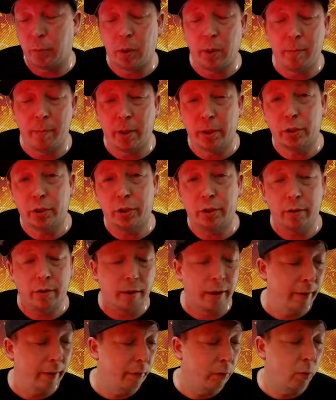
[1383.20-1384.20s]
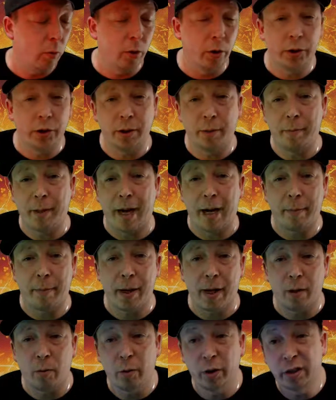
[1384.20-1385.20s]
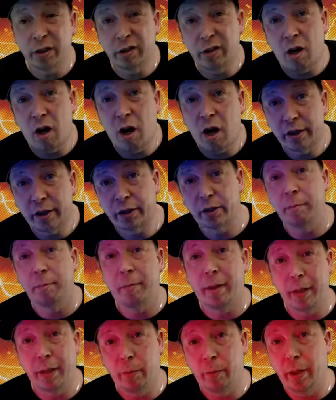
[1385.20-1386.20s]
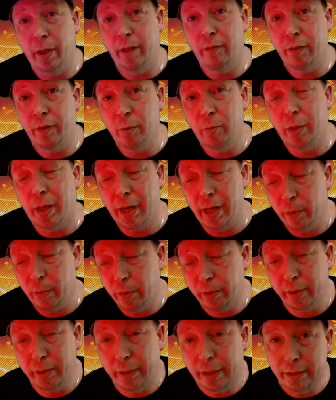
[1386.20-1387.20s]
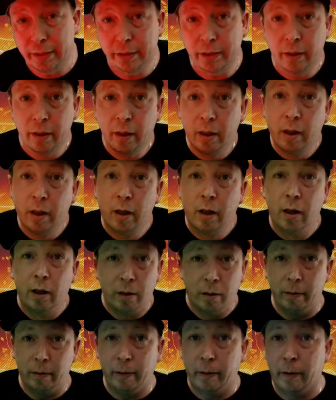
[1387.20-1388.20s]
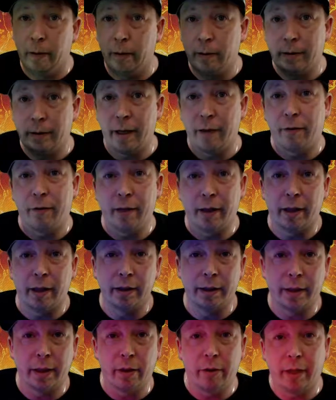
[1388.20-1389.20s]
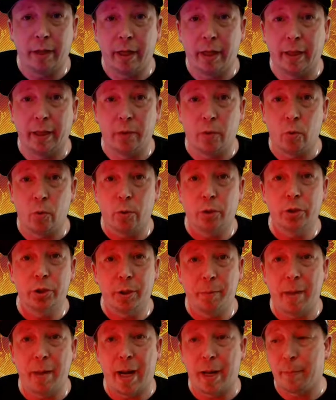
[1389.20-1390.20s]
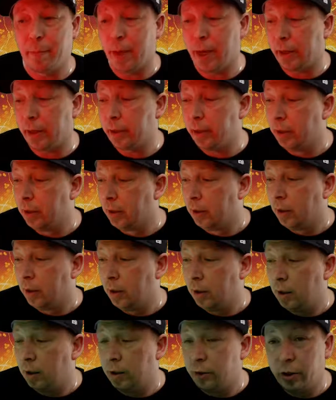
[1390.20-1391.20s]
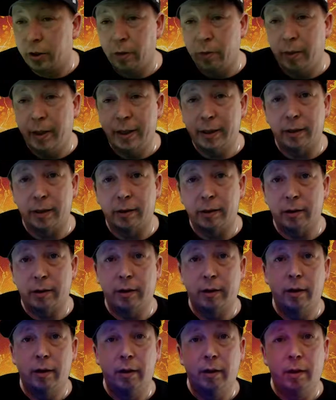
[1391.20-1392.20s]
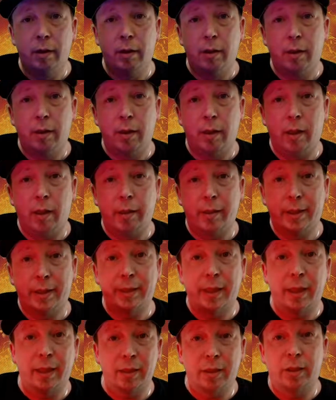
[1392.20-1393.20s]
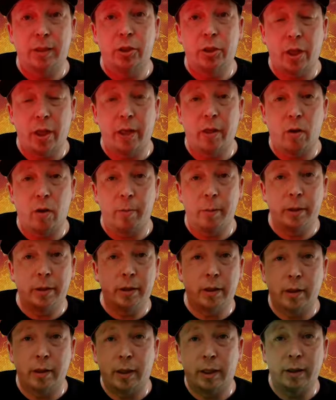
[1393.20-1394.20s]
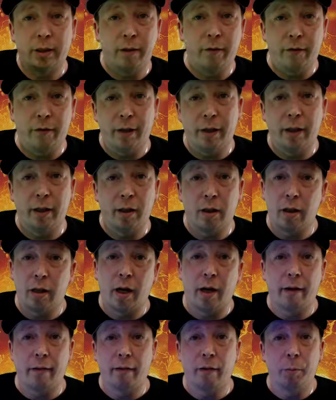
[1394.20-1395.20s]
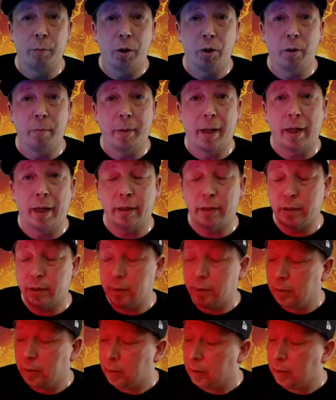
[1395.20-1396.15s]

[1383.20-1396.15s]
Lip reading: pretty much, I have the Origin backpack, which is awesome, by the way. If you buy one of these, definitely consider getting the Origin backpack. 2 reasons. This thing is ginormous and doesn't fit in a lot of computer bags.